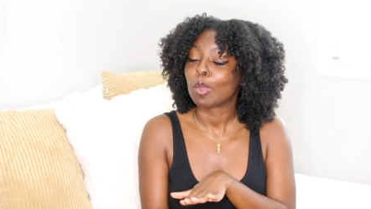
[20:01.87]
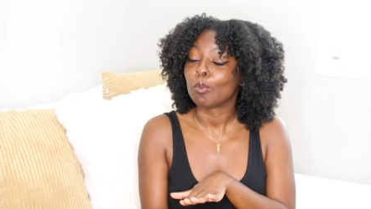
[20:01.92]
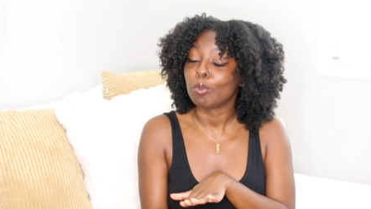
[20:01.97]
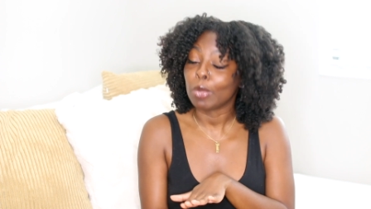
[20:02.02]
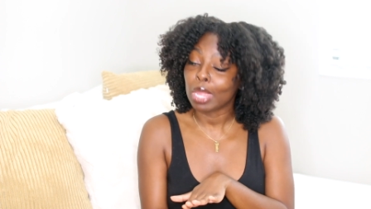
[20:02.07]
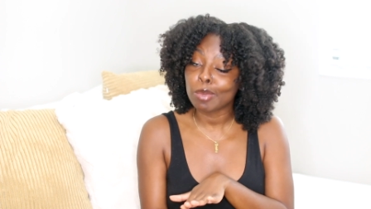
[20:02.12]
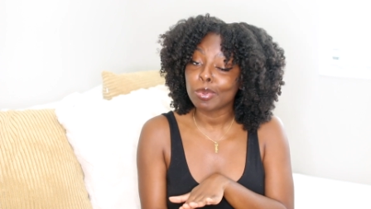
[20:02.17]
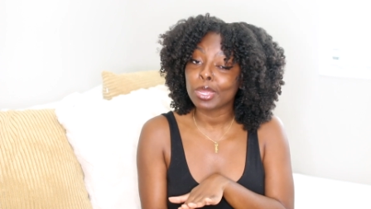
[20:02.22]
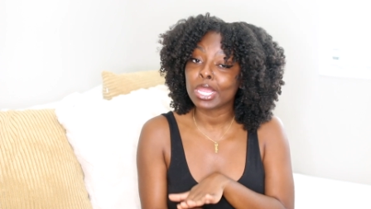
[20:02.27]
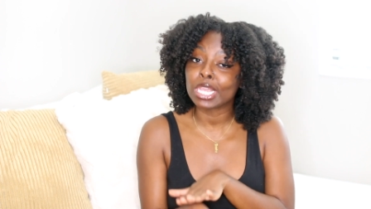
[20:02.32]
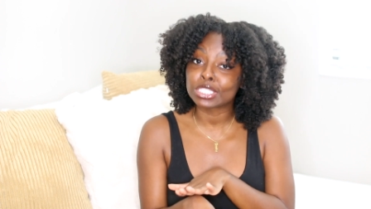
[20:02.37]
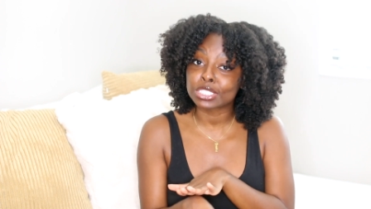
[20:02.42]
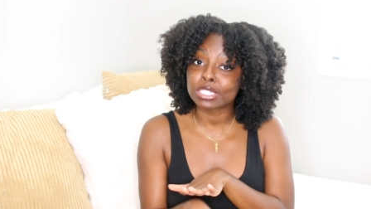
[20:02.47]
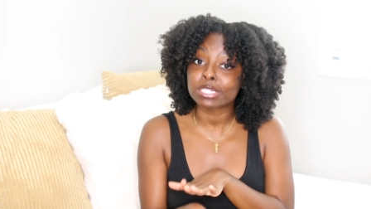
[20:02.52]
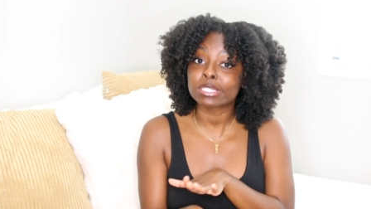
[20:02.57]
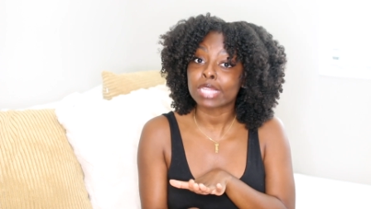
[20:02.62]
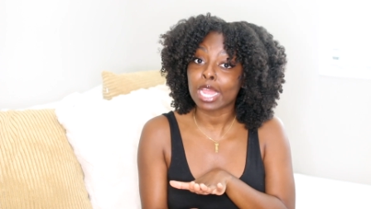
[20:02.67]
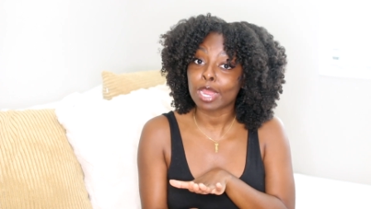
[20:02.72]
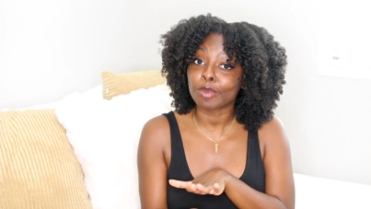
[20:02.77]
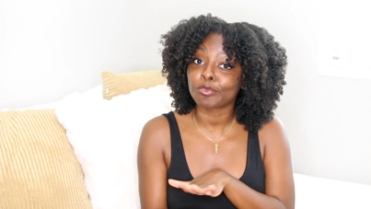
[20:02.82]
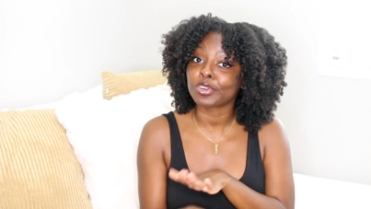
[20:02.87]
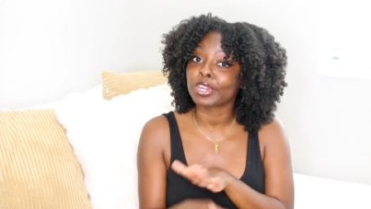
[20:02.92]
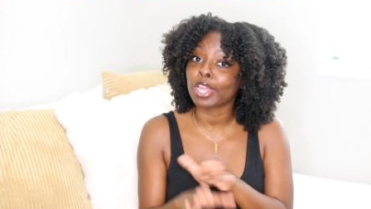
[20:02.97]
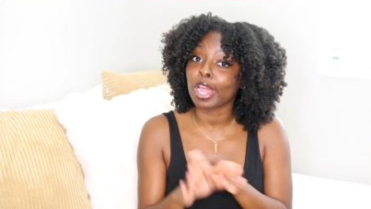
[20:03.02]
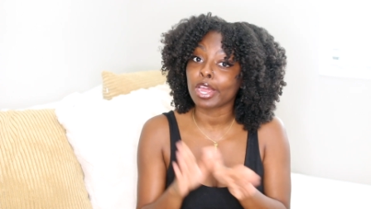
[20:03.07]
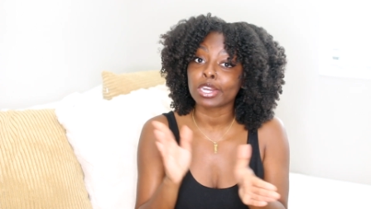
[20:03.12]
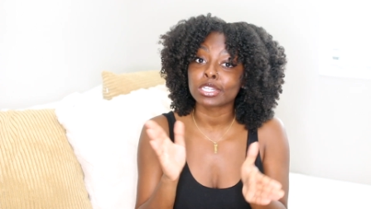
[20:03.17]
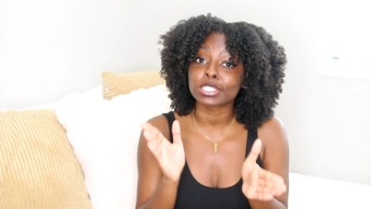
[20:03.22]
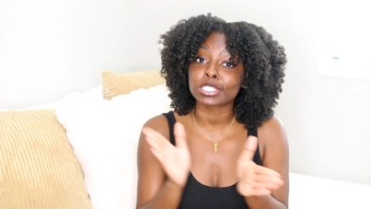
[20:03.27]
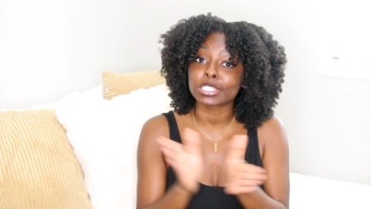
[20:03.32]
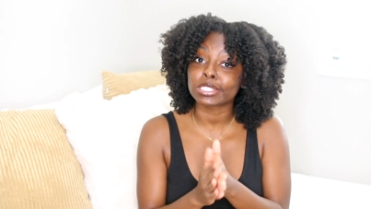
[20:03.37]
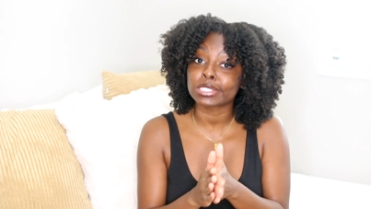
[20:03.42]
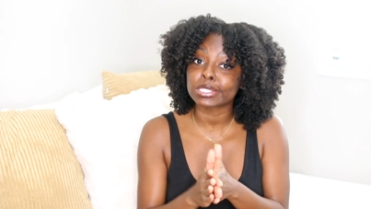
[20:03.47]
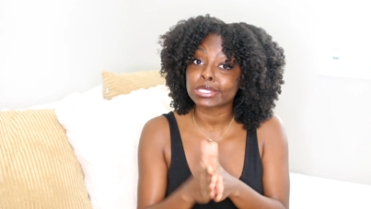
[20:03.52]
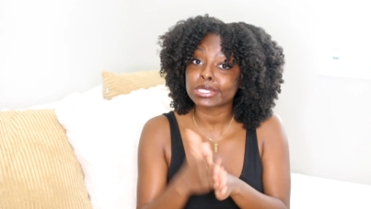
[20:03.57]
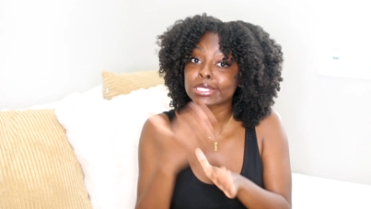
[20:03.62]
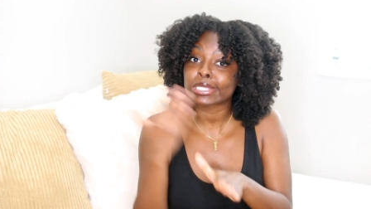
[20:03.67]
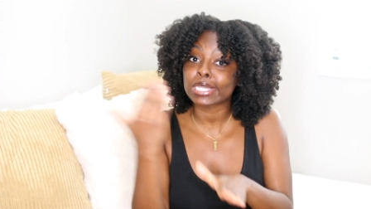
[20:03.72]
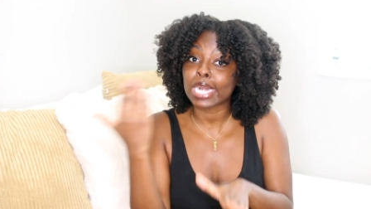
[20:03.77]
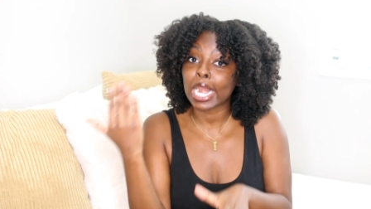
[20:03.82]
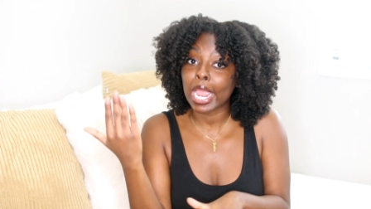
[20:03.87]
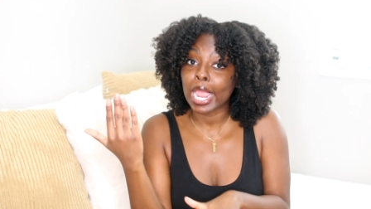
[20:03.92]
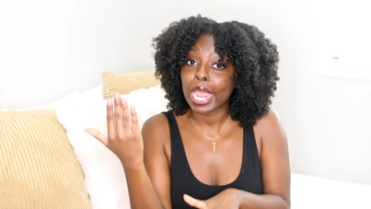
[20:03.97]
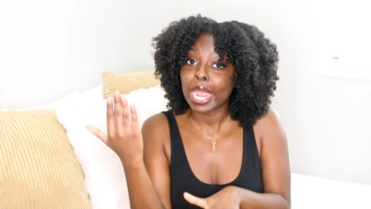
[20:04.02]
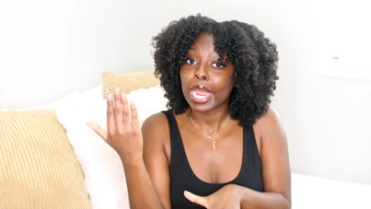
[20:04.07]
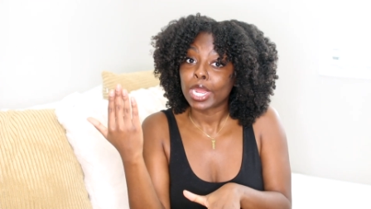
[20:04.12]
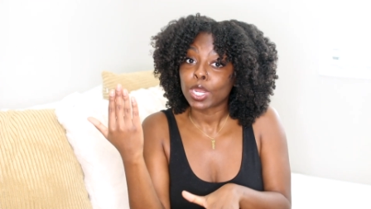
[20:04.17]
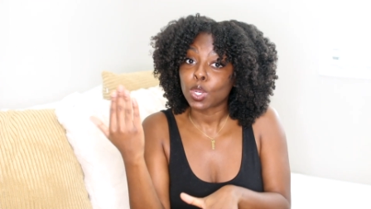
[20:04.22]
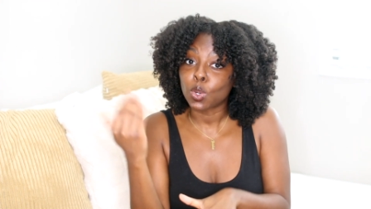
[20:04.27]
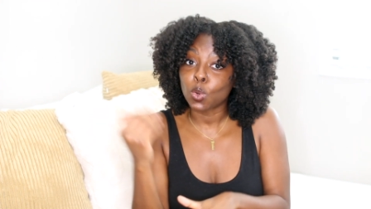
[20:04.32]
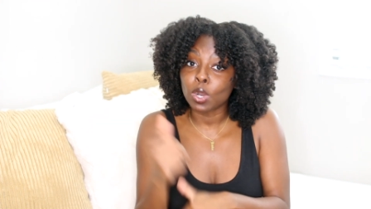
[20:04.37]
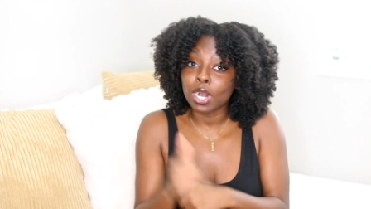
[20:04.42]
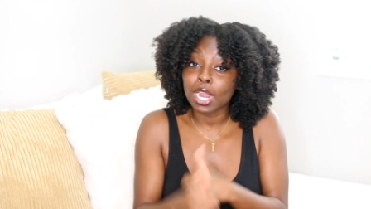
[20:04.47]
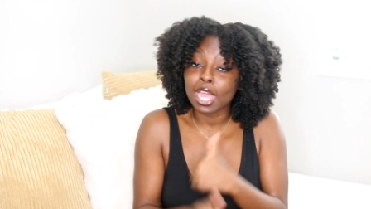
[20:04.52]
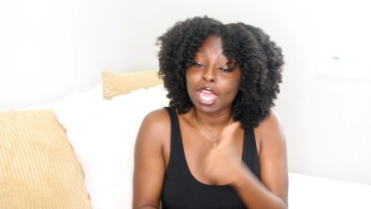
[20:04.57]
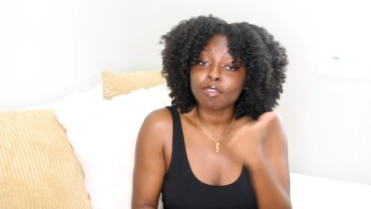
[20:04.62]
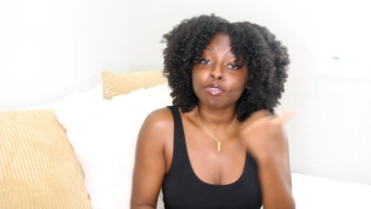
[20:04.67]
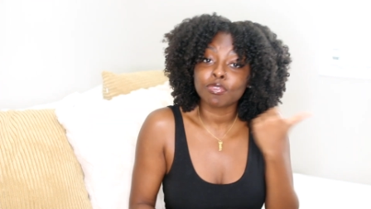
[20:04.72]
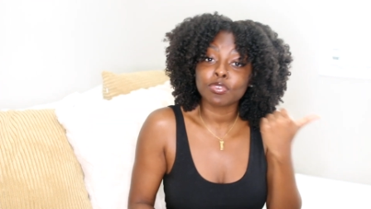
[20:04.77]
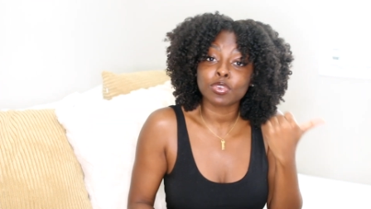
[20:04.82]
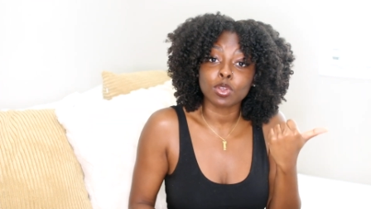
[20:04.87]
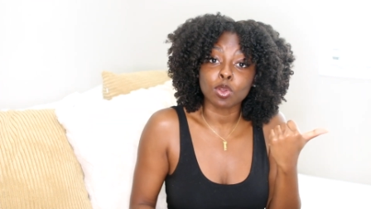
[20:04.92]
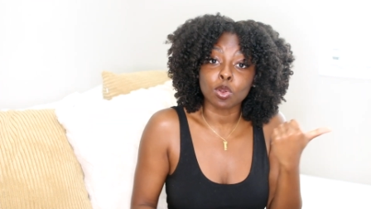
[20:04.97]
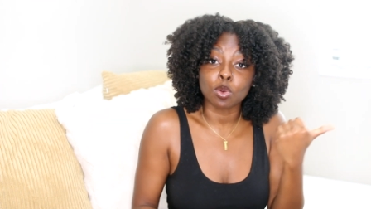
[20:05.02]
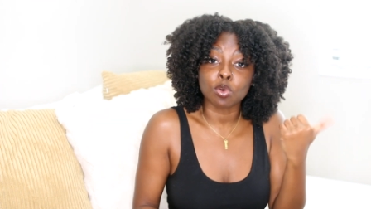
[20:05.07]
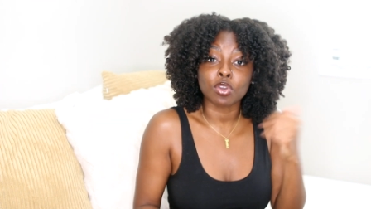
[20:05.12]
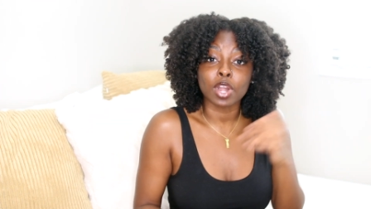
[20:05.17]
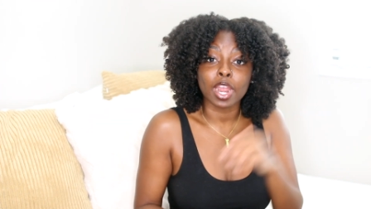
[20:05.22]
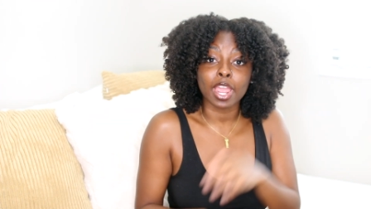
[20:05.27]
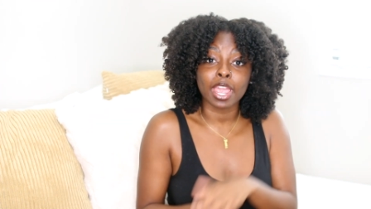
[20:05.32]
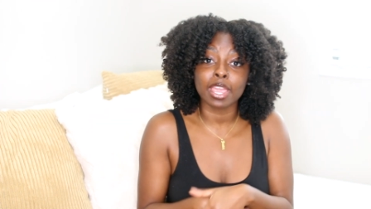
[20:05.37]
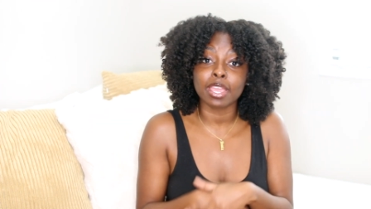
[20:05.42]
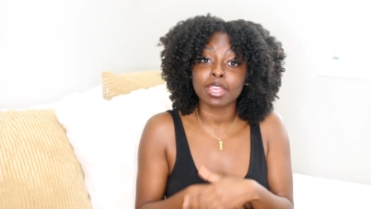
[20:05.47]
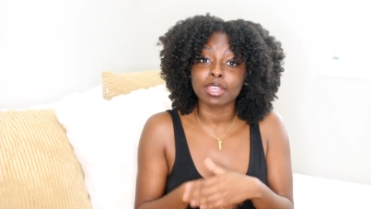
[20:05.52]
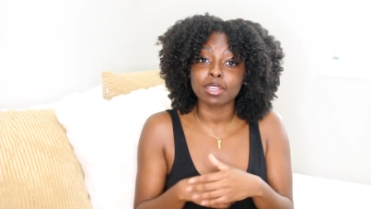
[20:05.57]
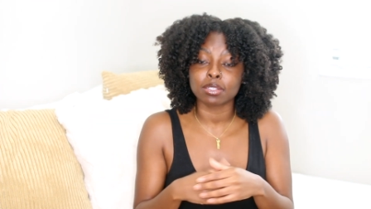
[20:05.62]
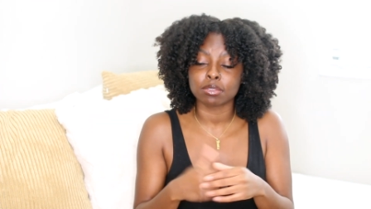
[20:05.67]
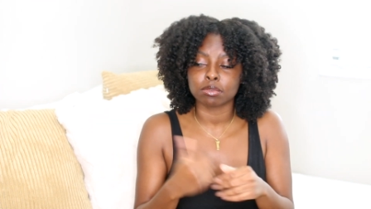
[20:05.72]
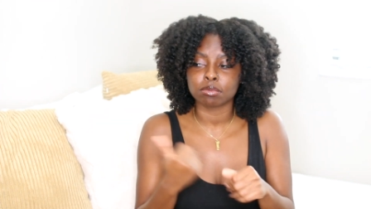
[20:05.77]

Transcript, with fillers: maybe it's just time for y'all to just go left, go right,